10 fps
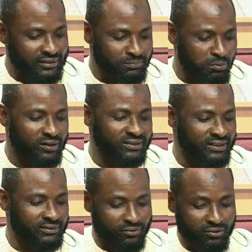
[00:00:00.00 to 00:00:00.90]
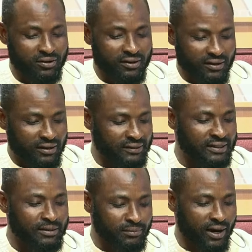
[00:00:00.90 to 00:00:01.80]
politics no ye
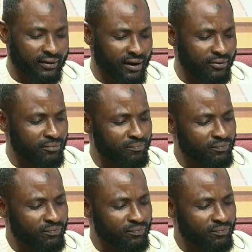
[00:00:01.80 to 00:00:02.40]
nim kakra no